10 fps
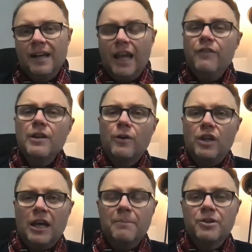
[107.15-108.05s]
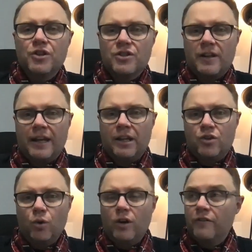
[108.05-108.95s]
even though the images that they
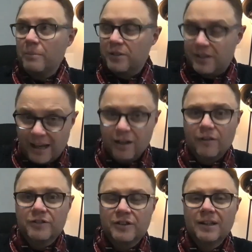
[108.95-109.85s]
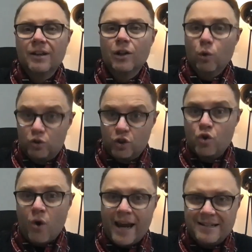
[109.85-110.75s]
took of themselves looked
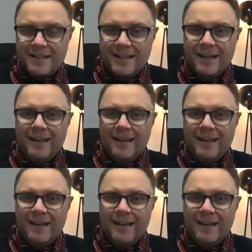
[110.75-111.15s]
great,